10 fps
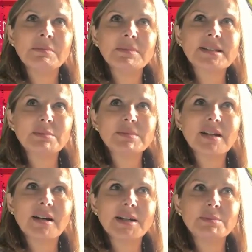
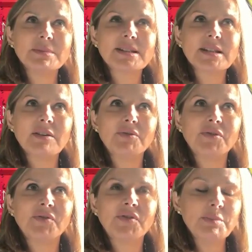sometimes,
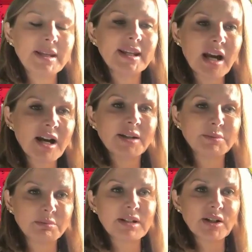for me,
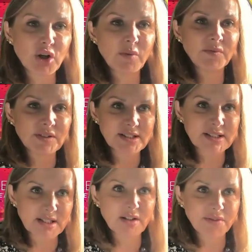I'm confident
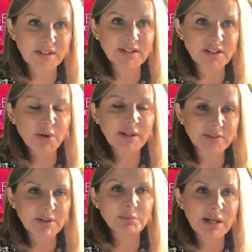enough in
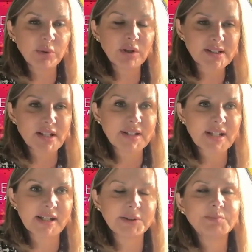knowing that my work's
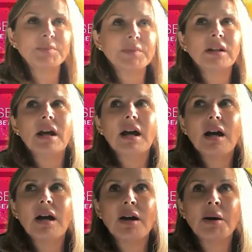okay.
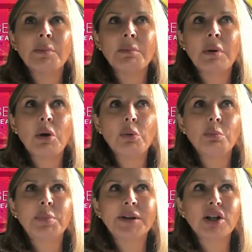
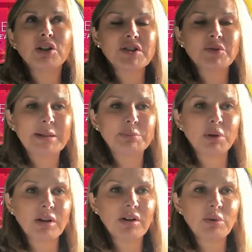But a lot of
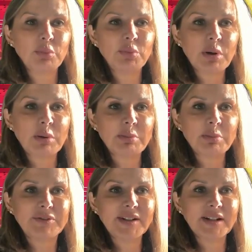people
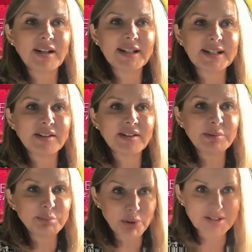probably feel like
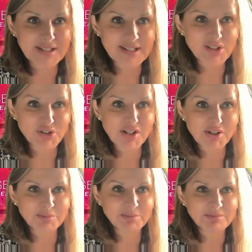imposter
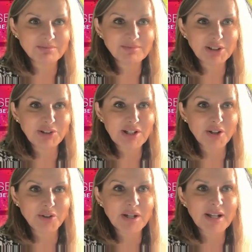syndrome, you know,
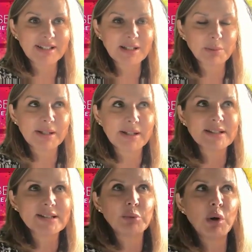a little
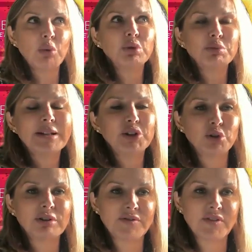bit. What would be
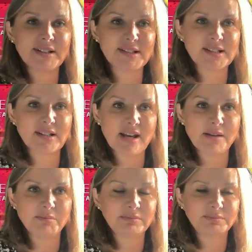your advice to
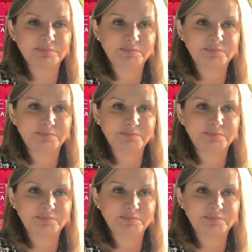them?